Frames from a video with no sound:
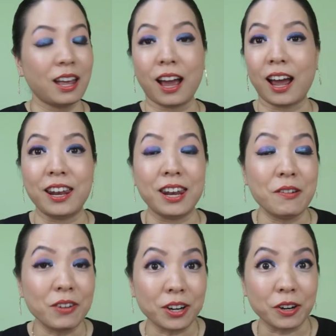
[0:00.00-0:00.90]
I
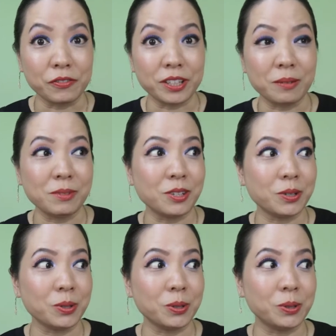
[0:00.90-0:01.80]
never heard of them
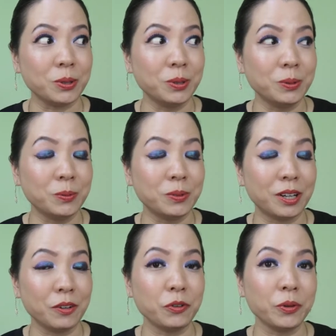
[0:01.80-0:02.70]
till
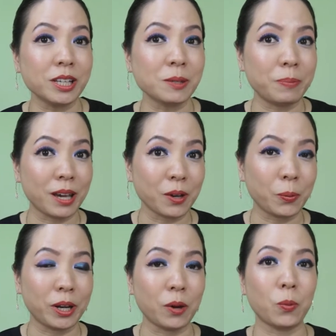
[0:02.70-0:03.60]
a few years back
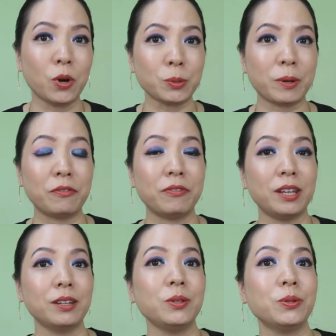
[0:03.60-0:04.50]
when I watched my
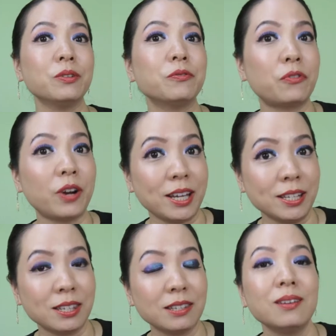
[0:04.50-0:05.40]
fellow YouTube
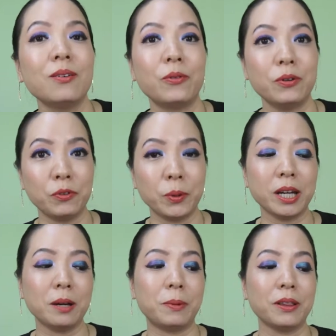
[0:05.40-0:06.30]
friends
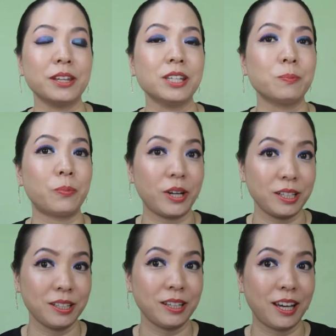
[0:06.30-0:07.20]
reviewing about this
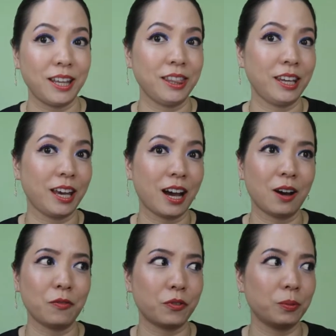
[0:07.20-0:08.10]
brand, and they
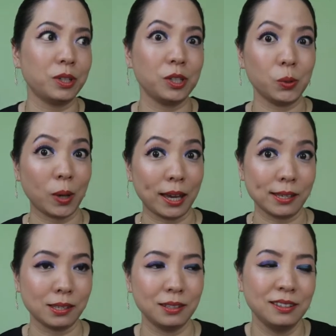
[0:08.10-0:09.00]
are from the
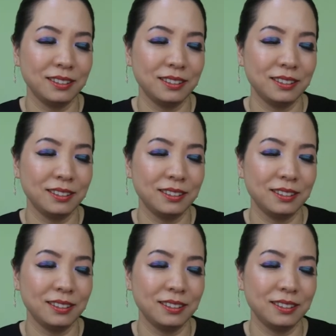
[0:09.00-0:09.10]
US.